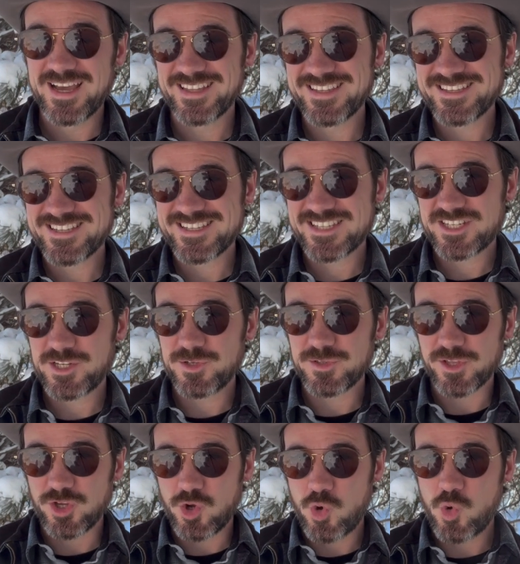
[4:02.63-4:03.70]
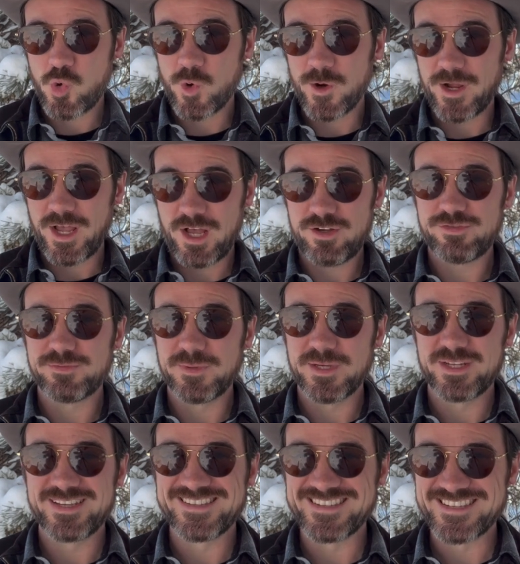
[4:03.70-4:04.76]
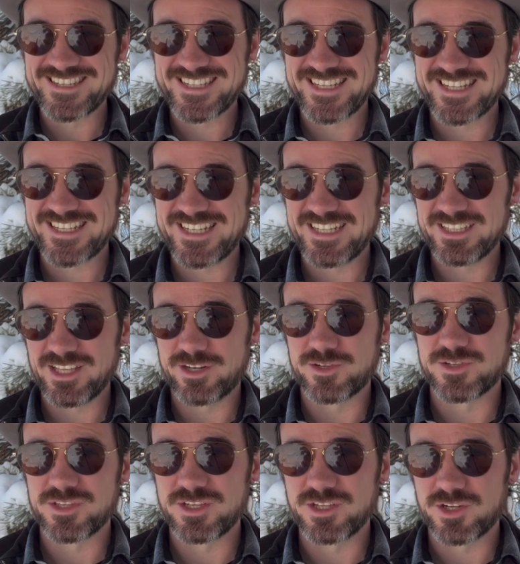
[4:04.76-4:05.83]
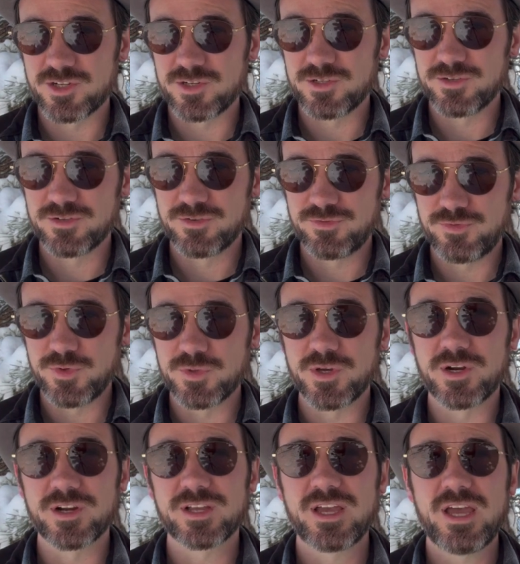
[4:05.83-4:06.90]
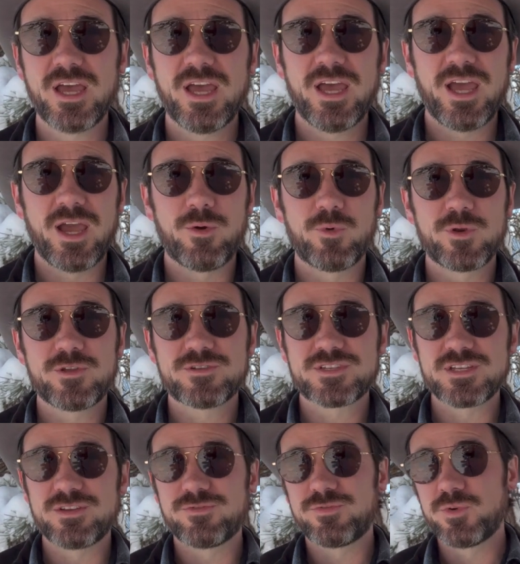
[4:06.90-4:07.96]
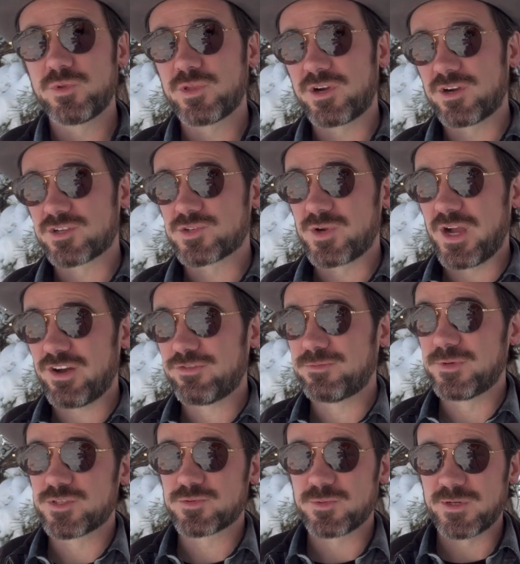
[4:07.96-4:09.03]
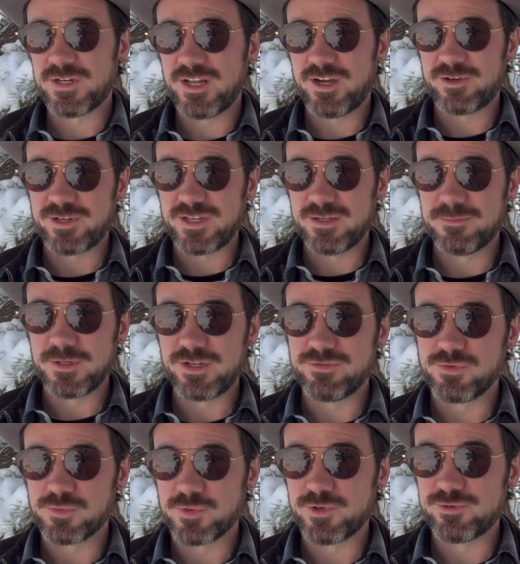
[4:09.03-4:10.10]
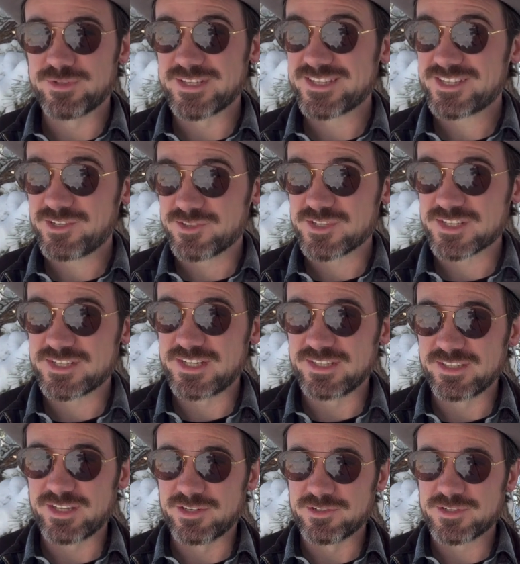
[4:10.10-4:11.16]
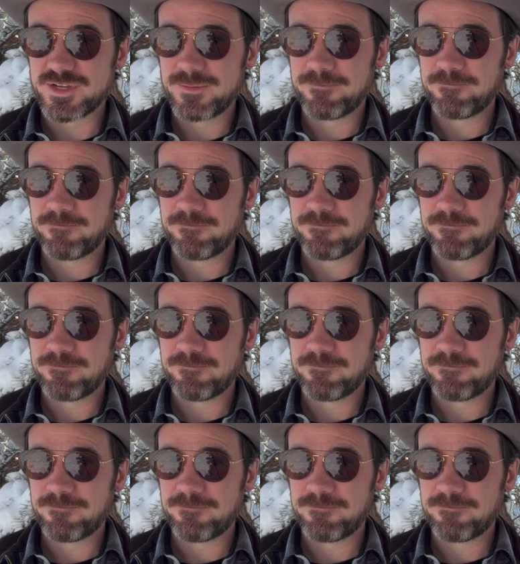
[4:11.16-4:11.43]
This is still the core alphabet, is these sixteen letters of the Younger Futhark. And when you see futharks or alphabets written out in medieval runes, it's still sixteen letters.